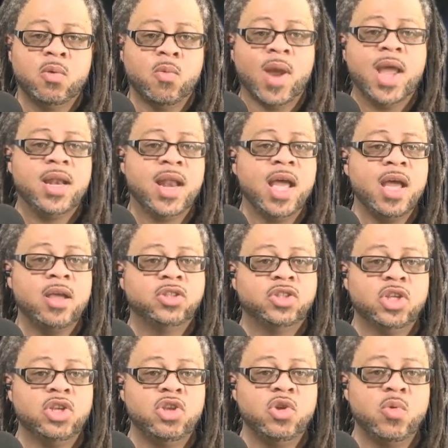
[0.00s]
Right now, it's
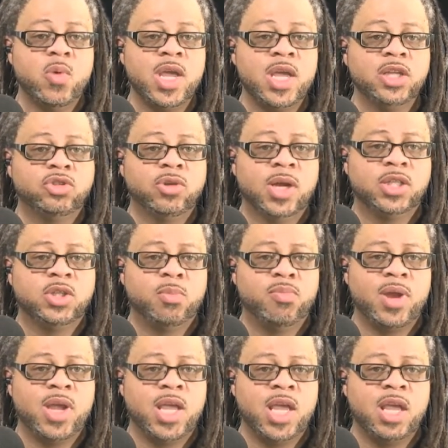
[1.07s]
the UN trying to
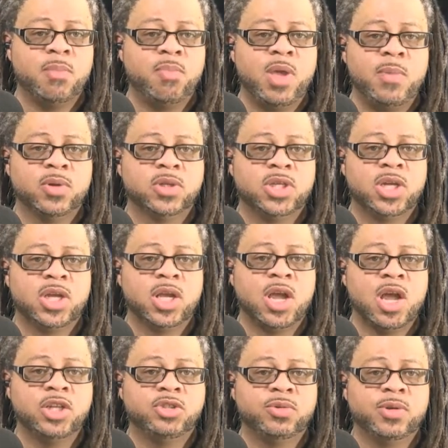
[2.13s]
bring in people into the
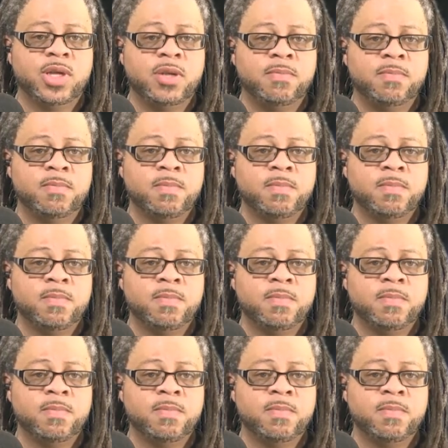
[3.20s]
country.